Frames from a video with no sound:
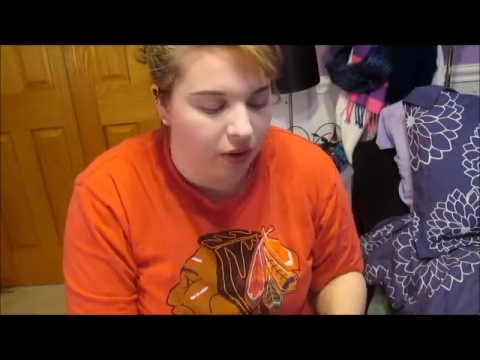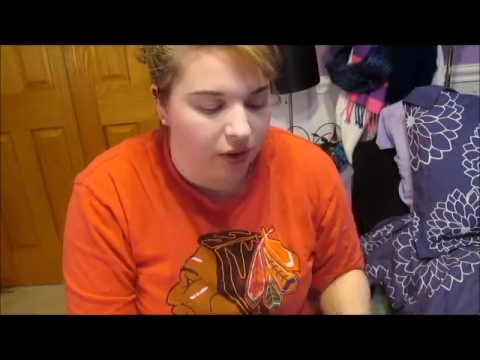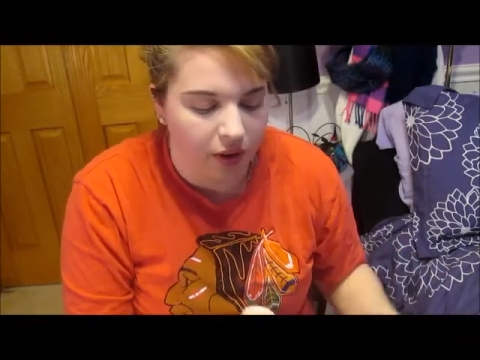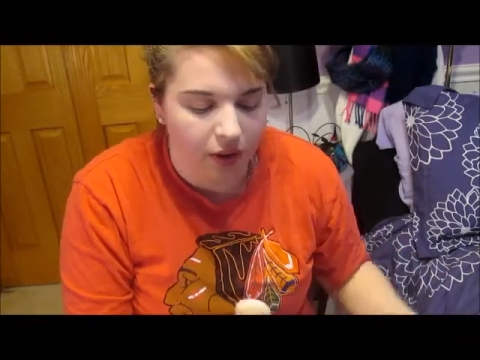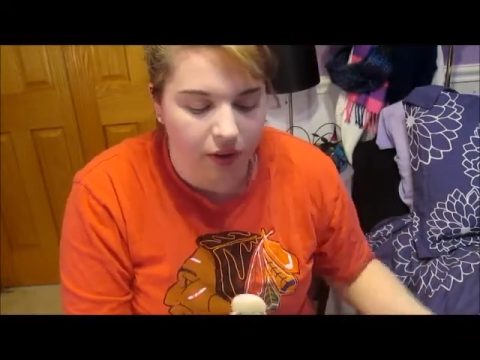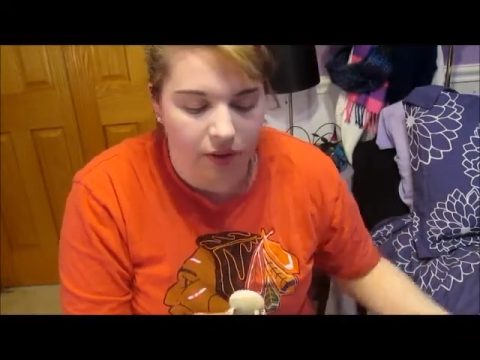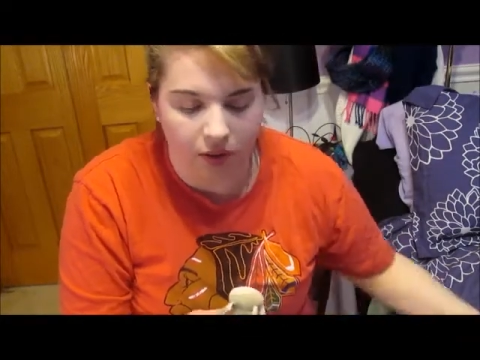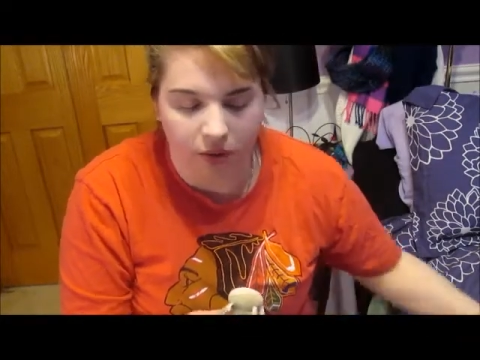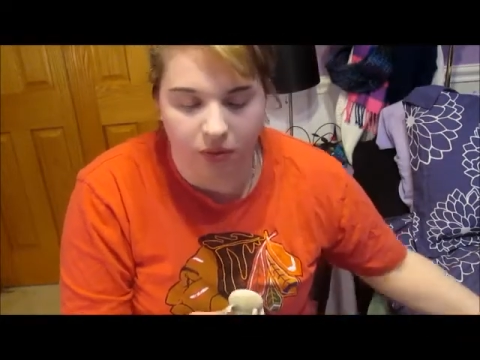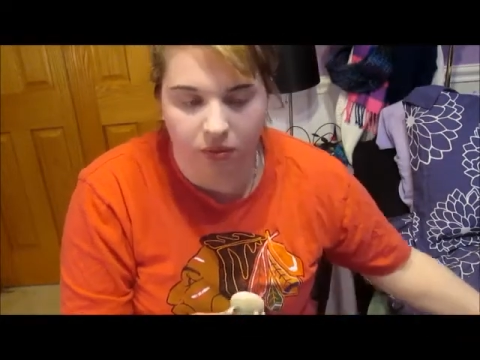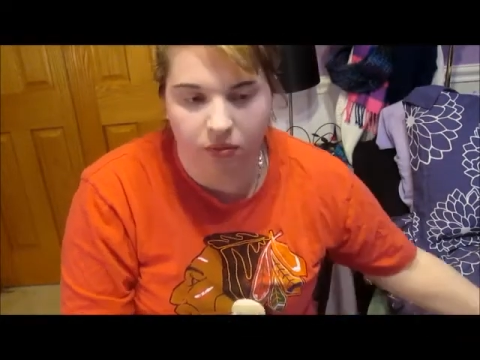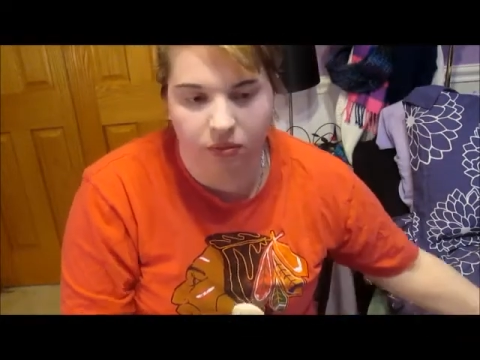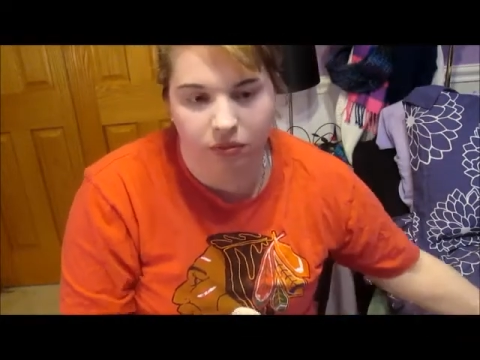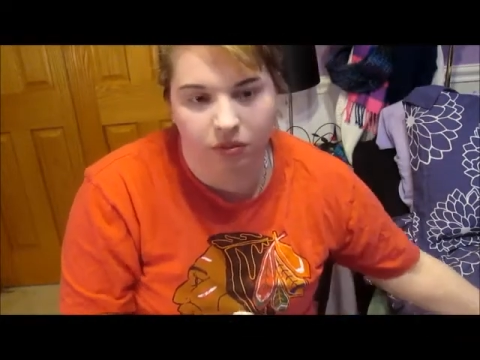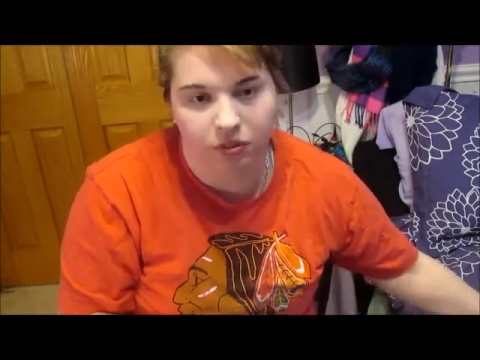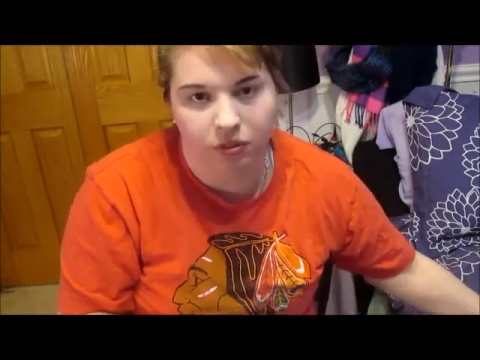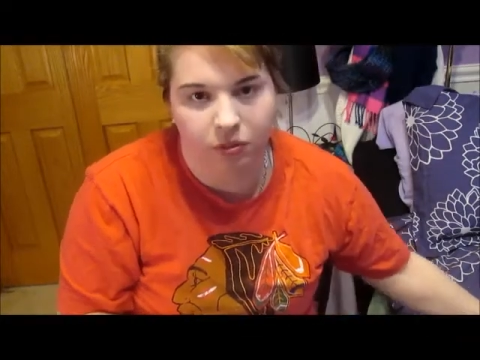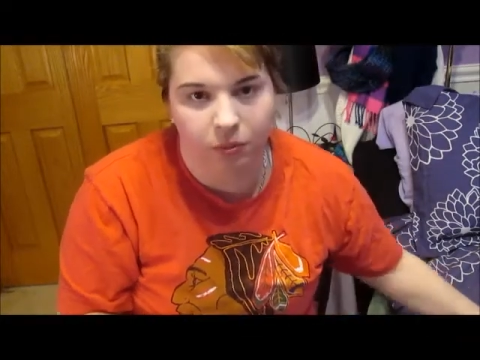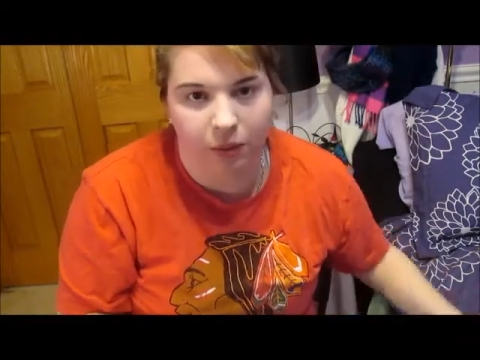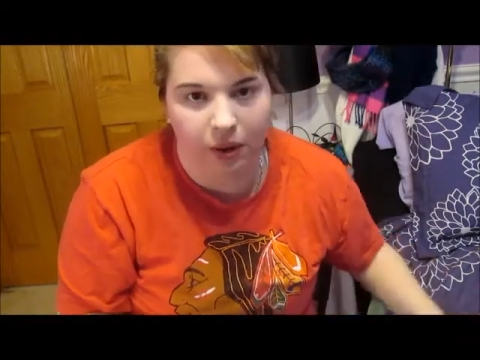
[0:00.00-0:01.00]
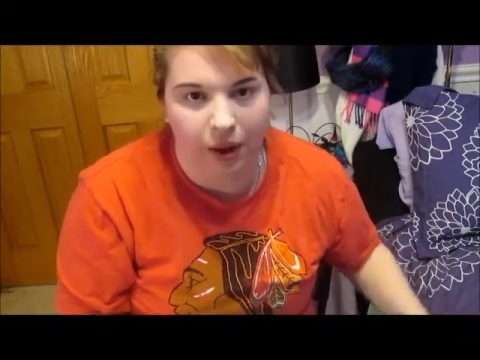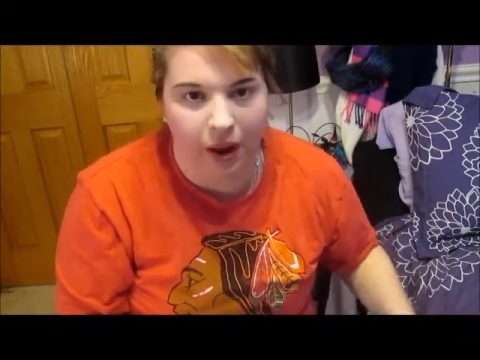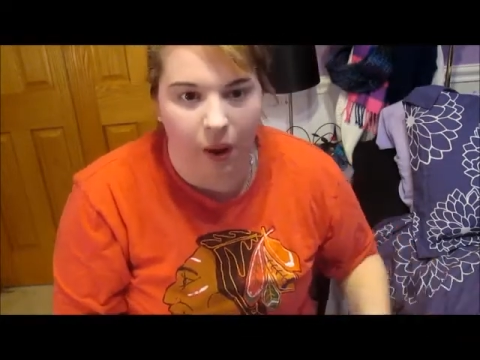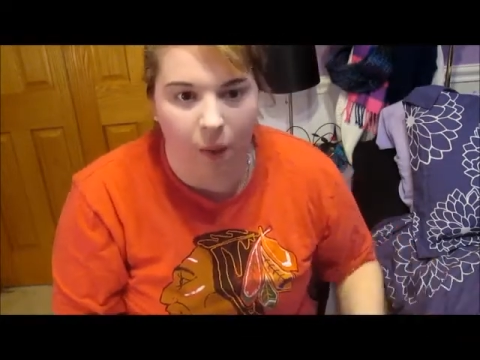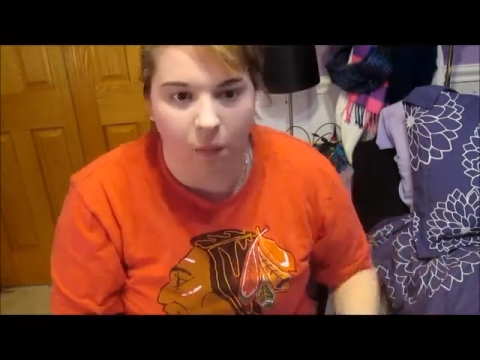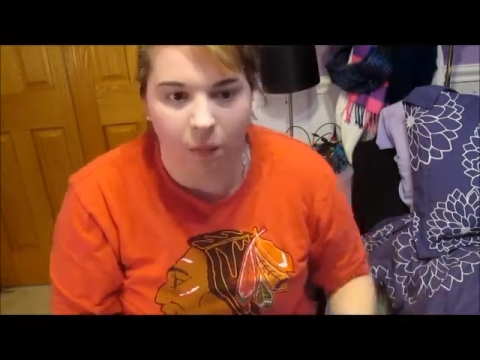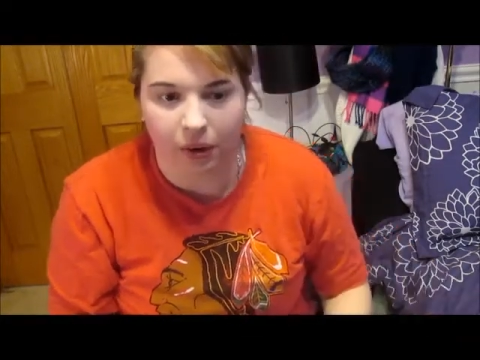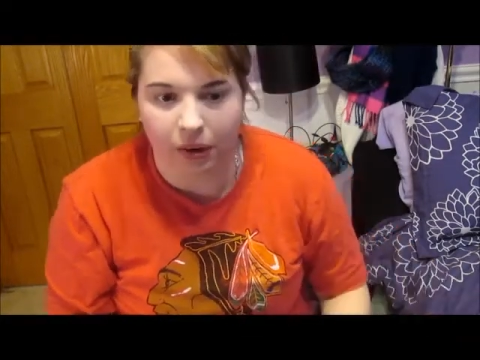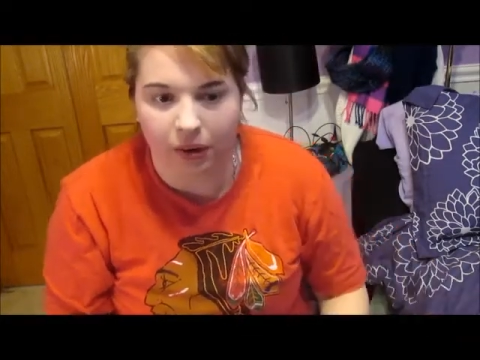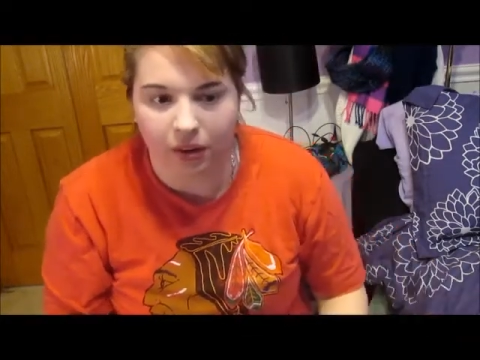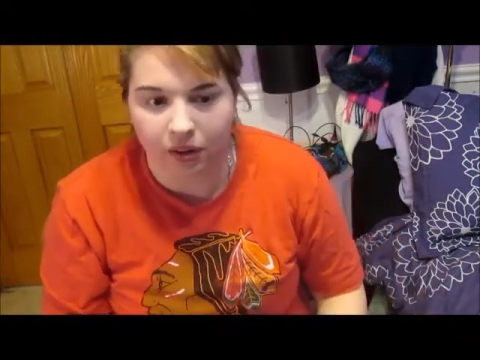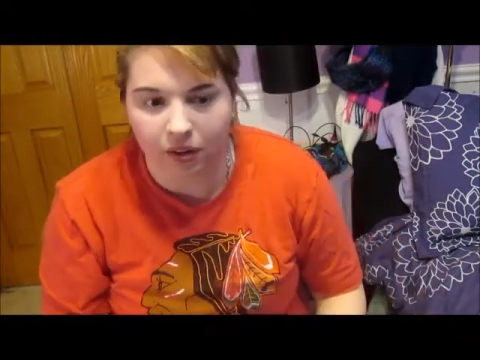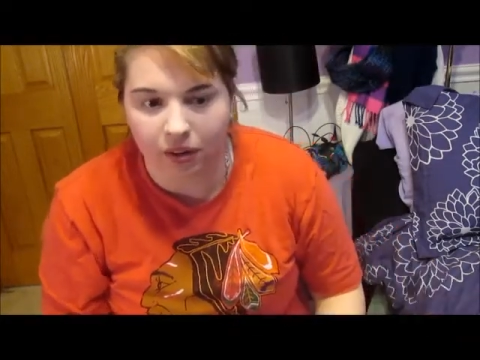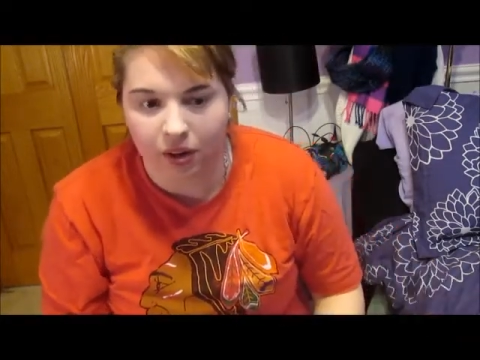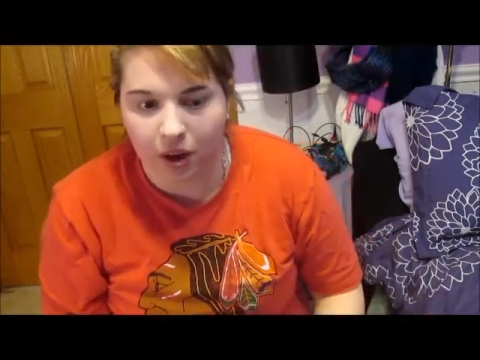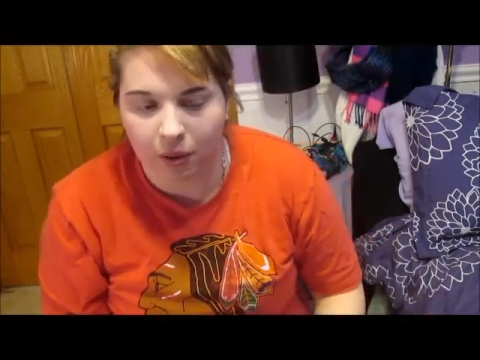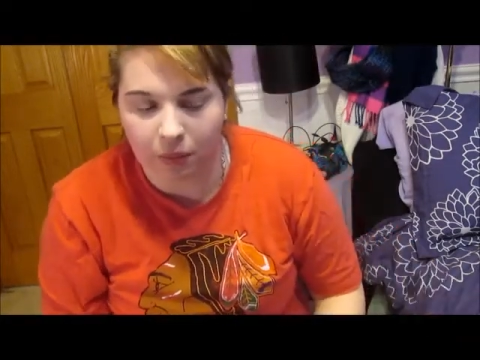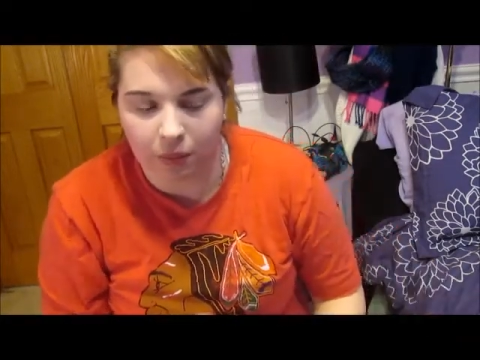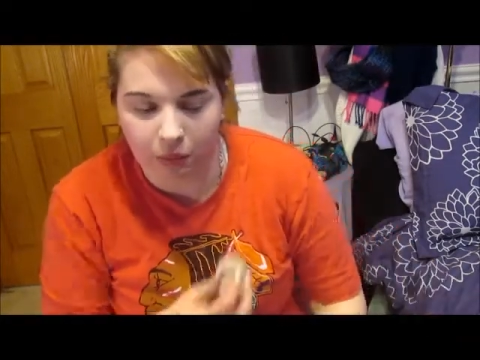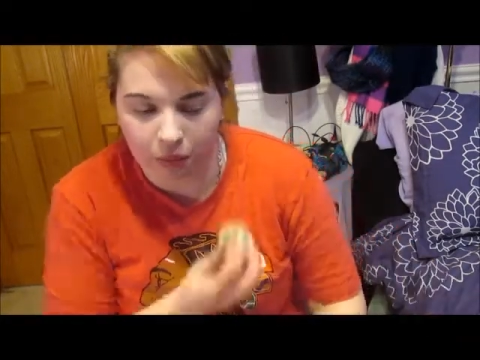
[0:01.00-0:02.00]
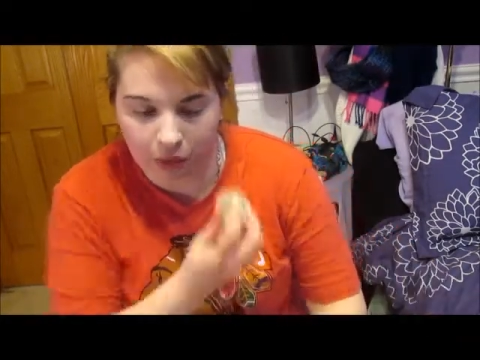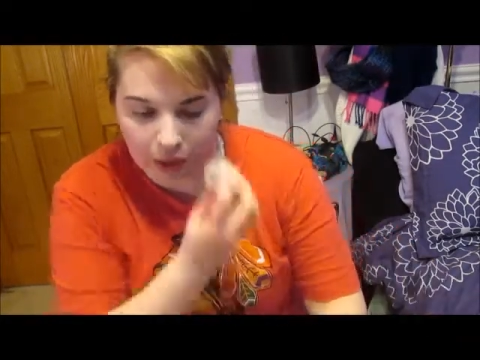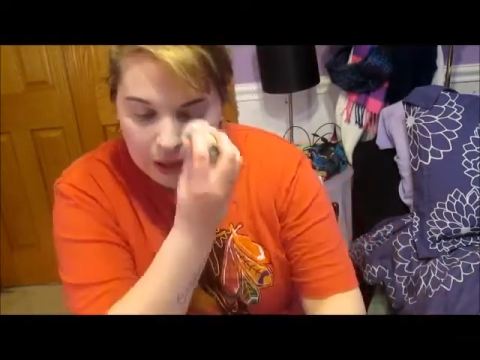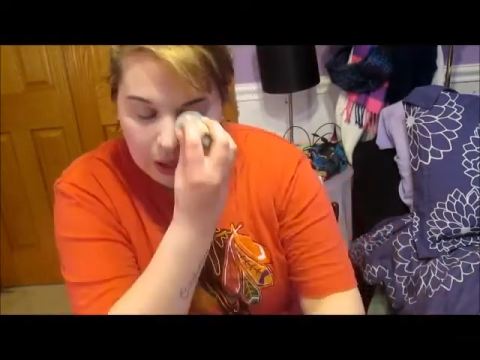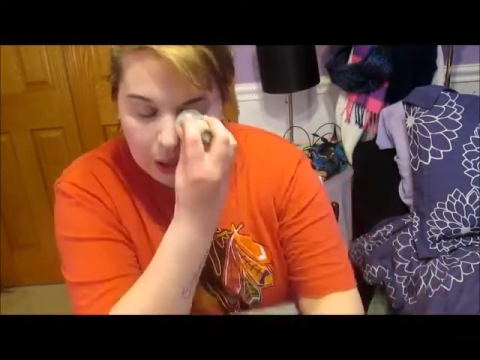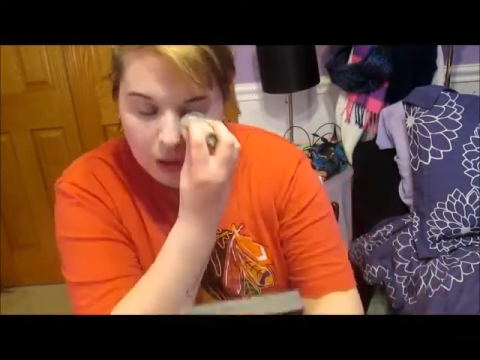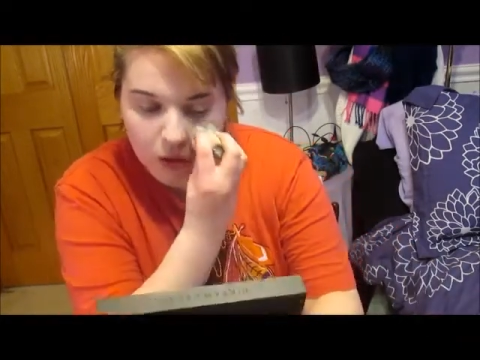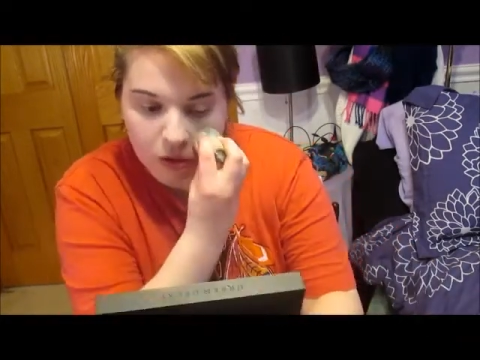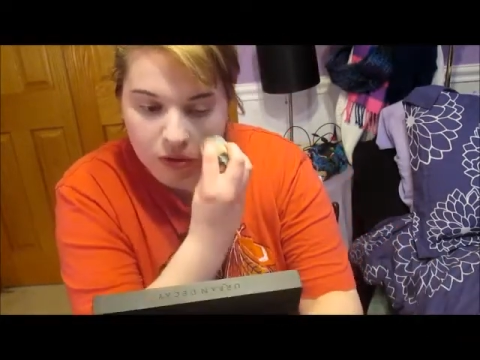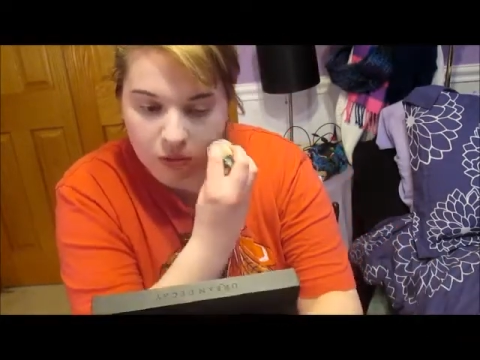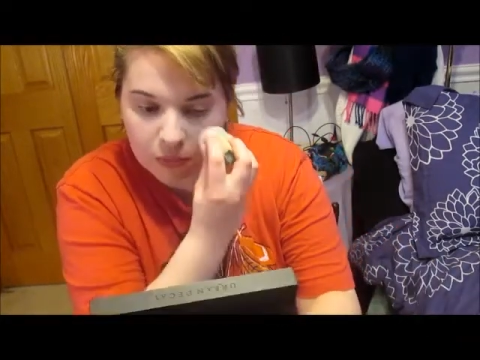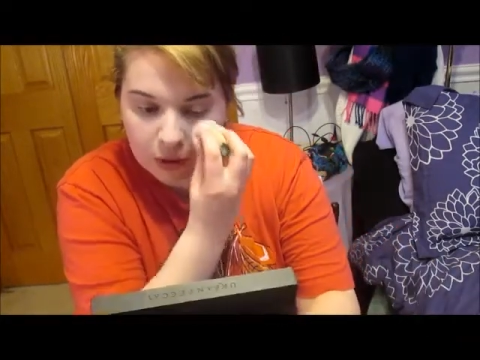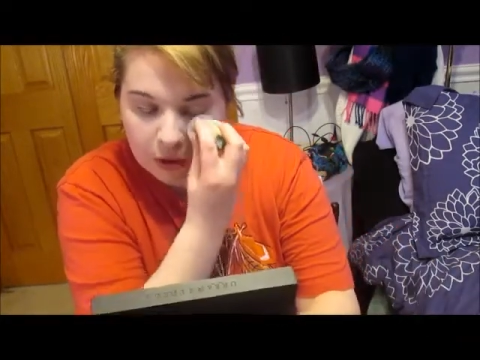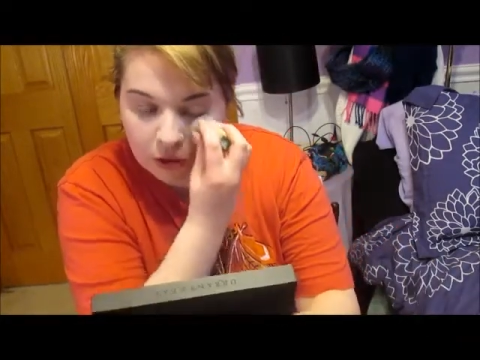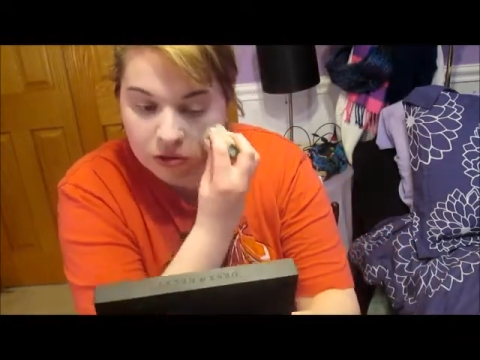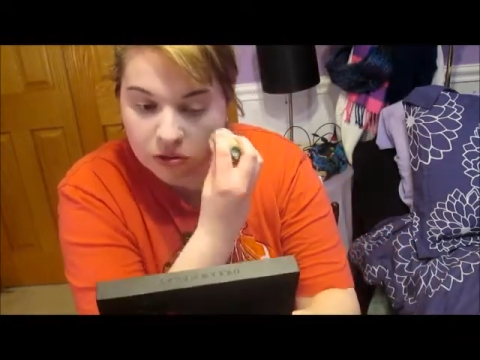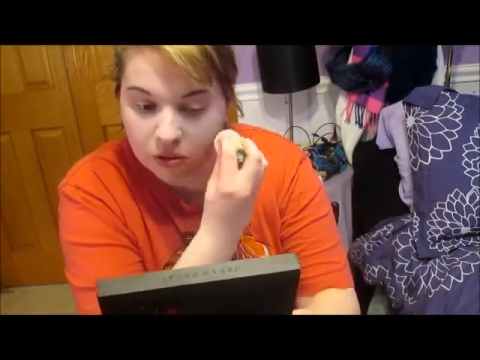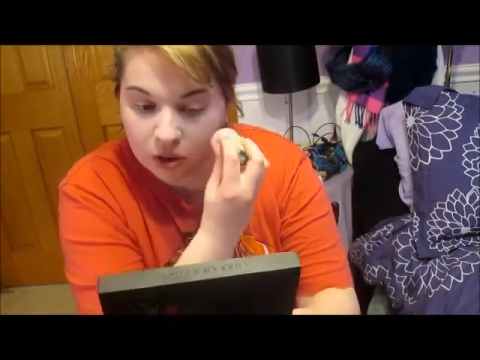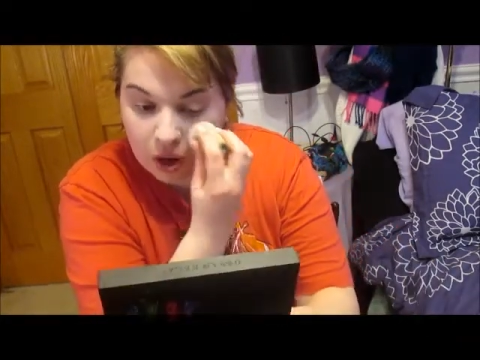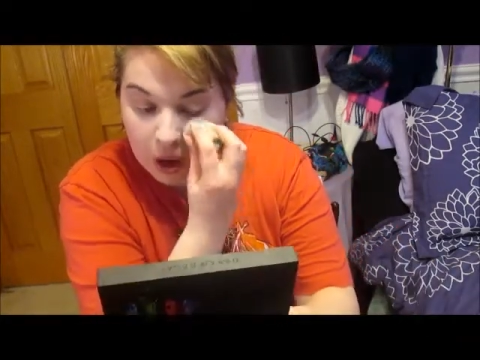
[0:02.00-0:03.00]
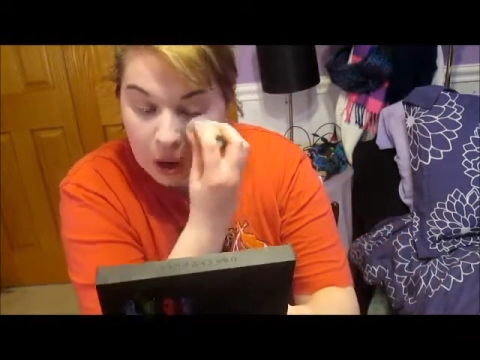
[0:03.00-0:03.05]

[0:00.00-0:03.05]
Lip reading: I don't know, it's just been helping it not break out as much.